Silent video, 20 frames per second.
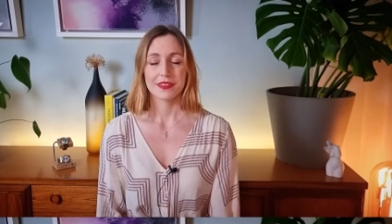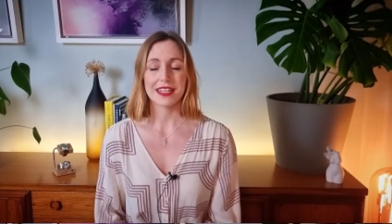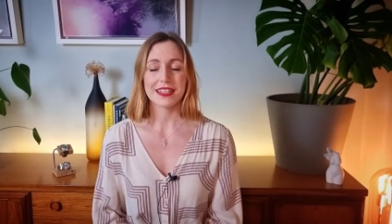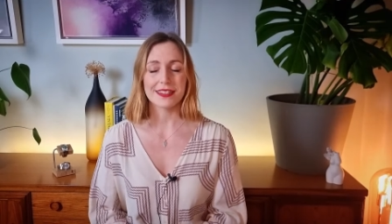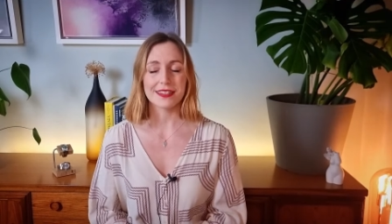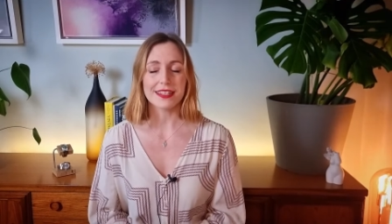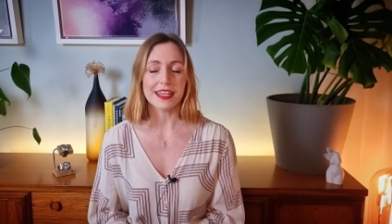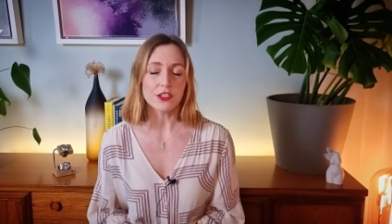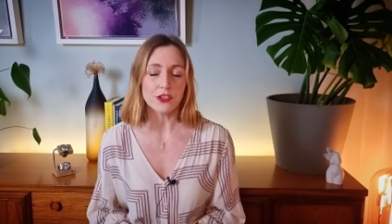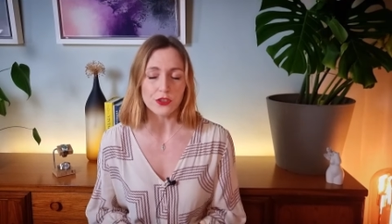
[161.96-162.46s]
This
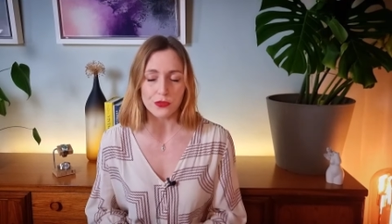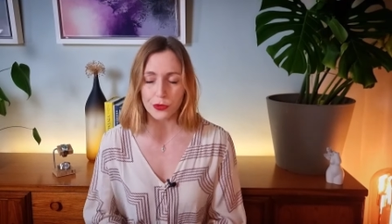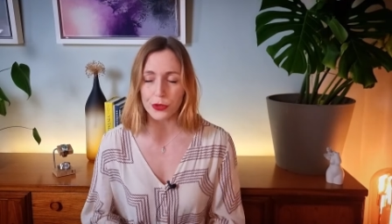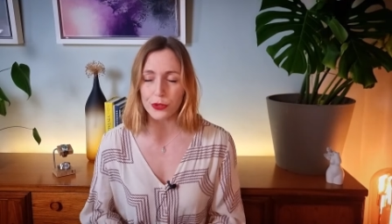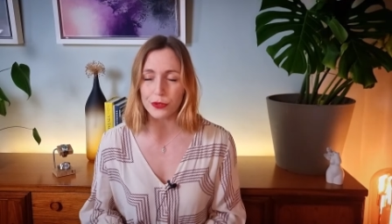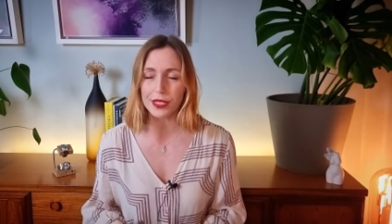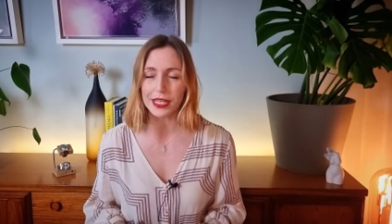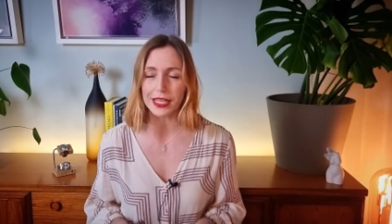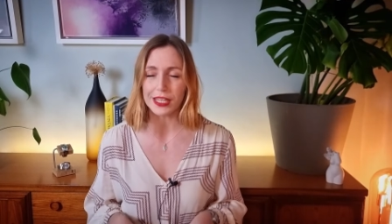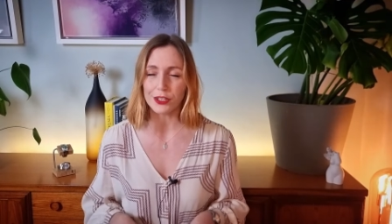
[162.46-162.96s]
is a
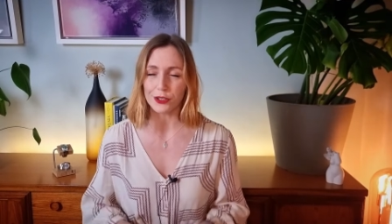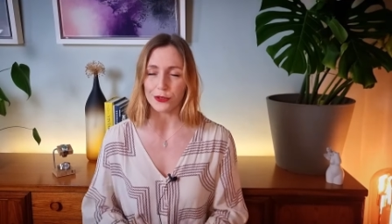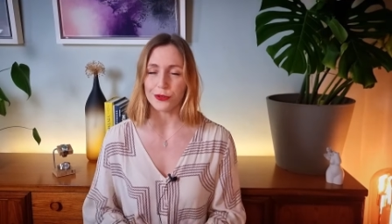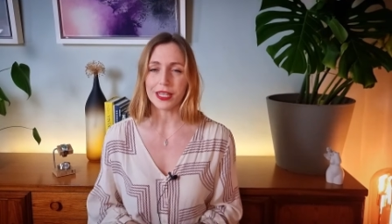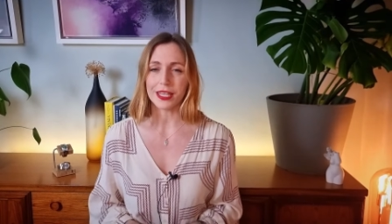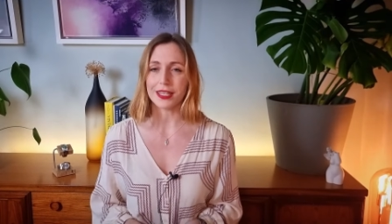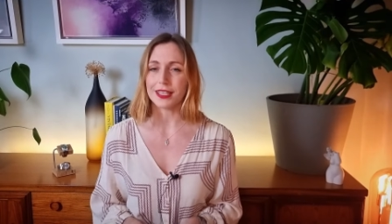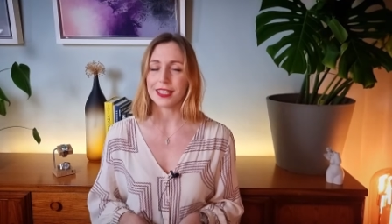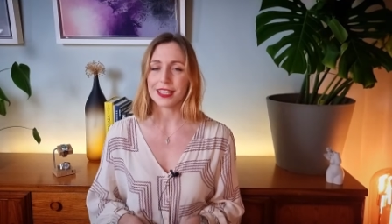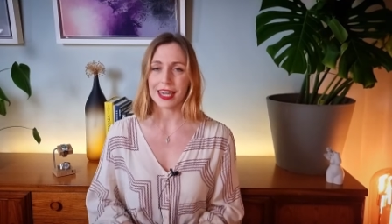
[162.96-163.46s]
truly
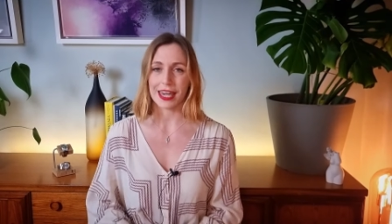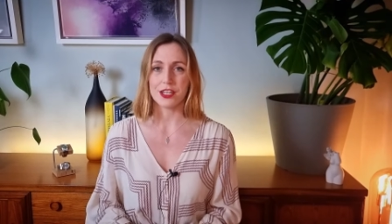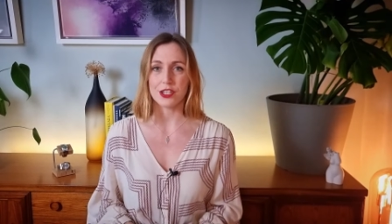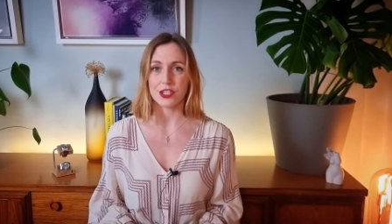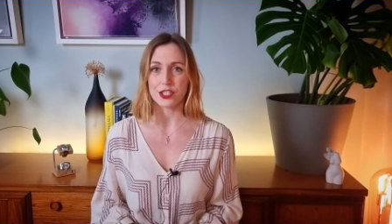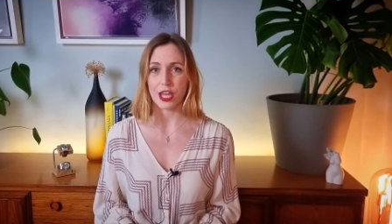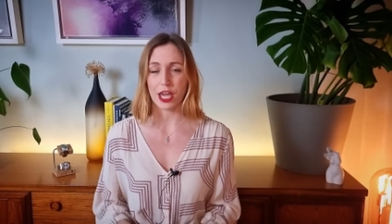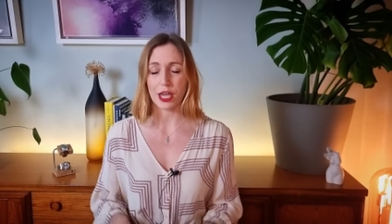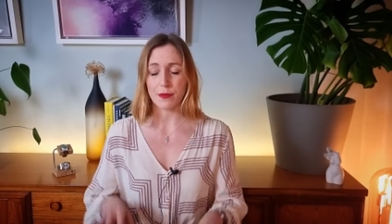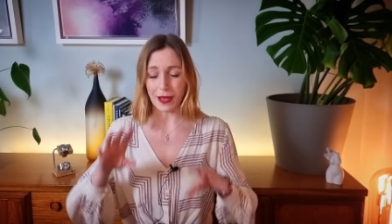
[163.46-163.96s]
unique case
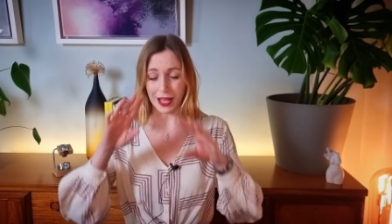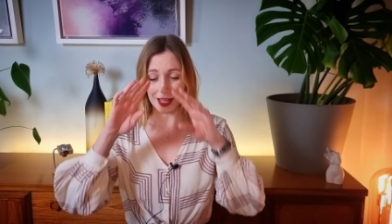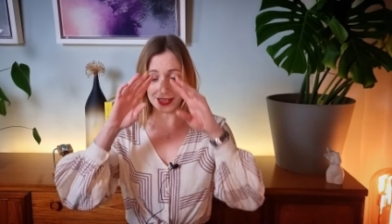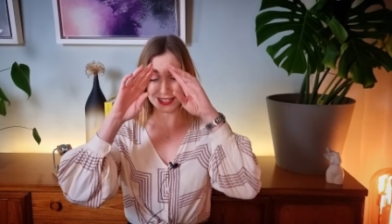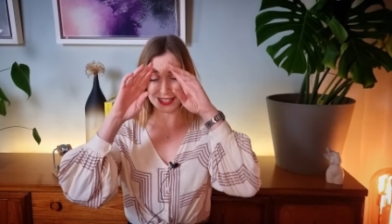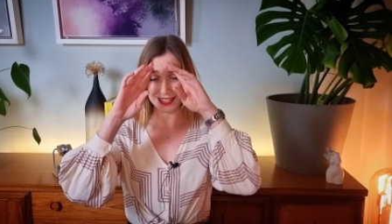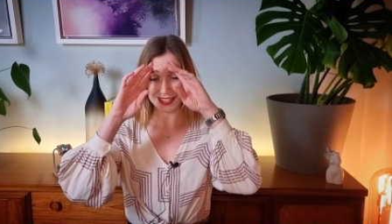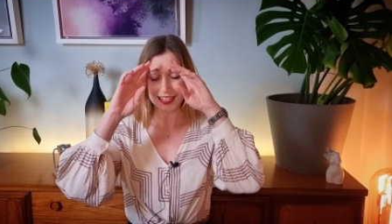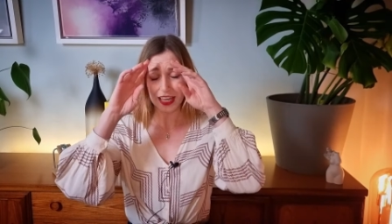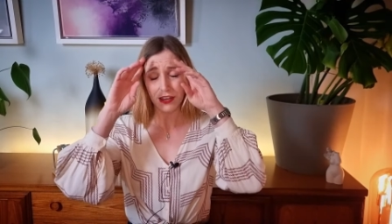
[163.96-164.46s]
shape
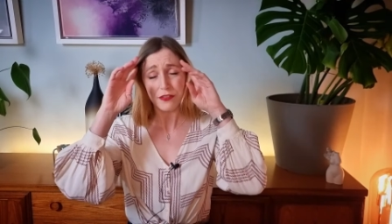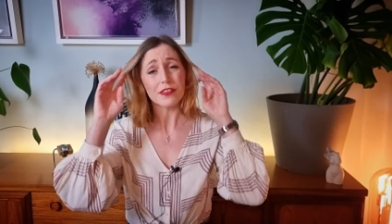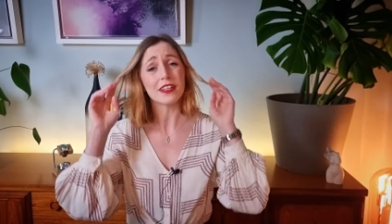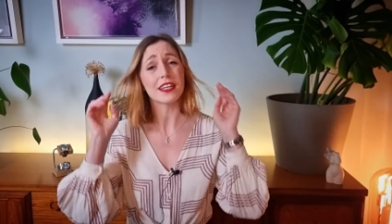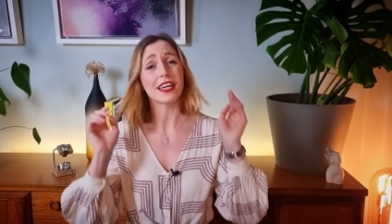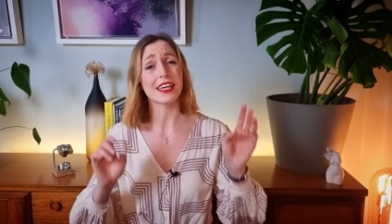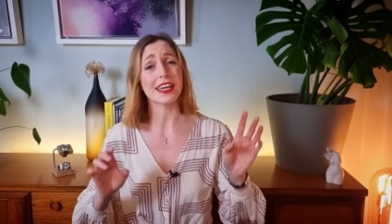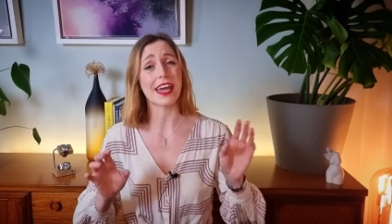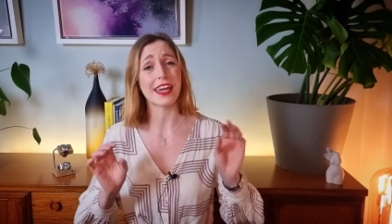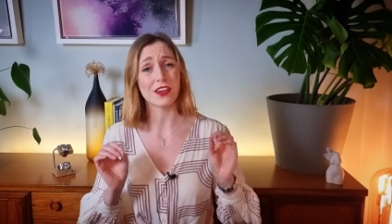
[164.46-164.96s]
and
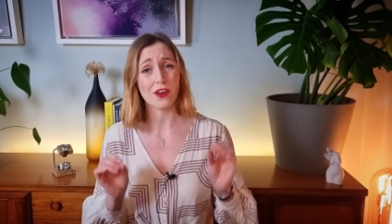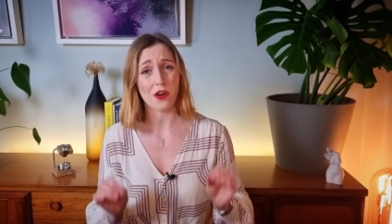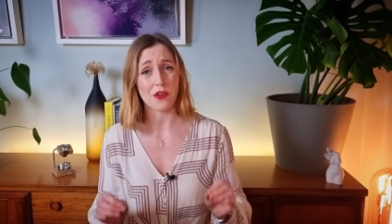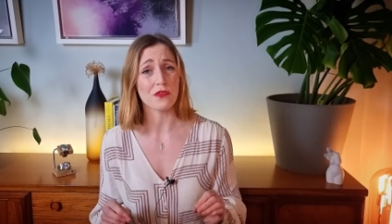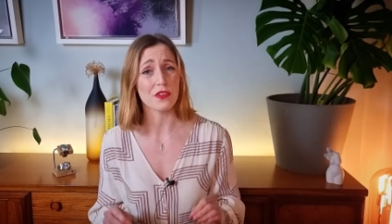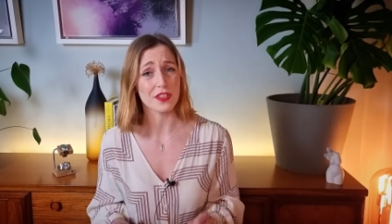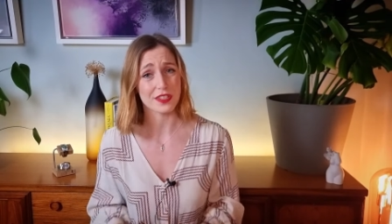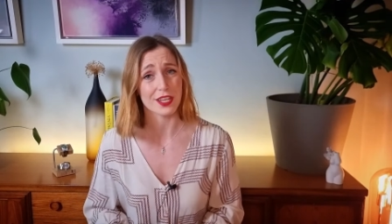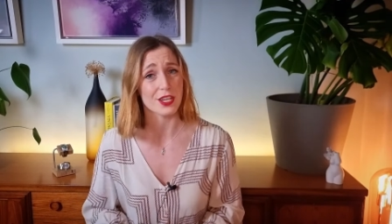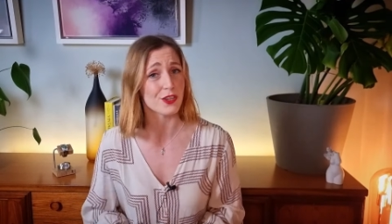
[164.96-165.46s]
definitely a
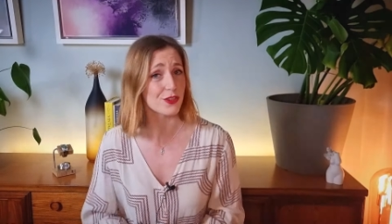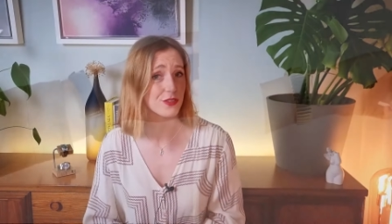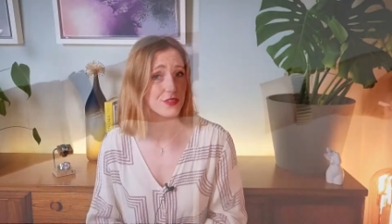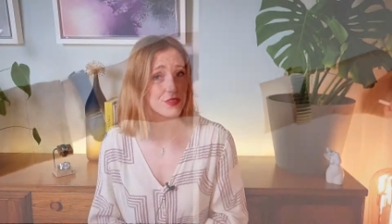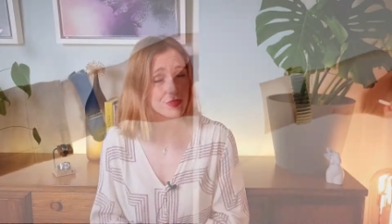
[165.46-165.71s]
conversation